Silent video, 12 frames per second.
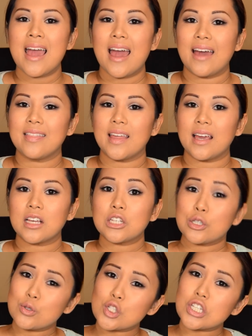and they
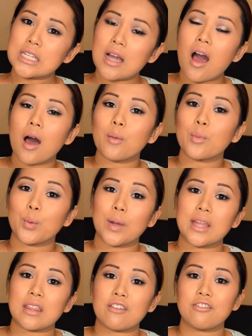usually come
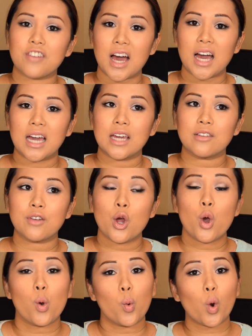with 5
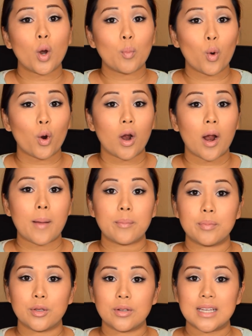or more
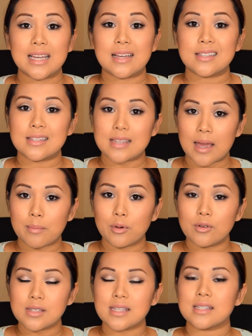beauty
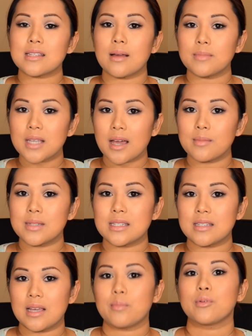samples. Sometimes the
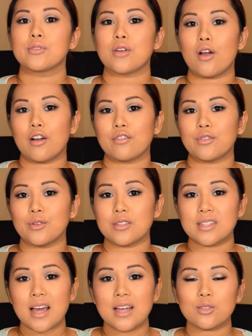samples are full
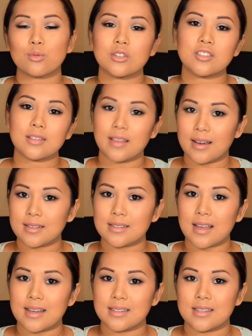size or deluxe
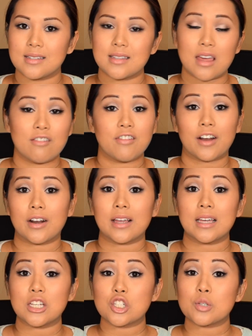sizes. They vary
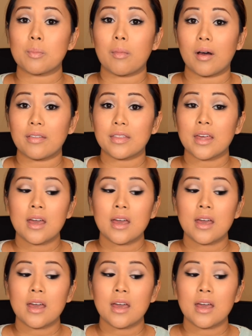each month.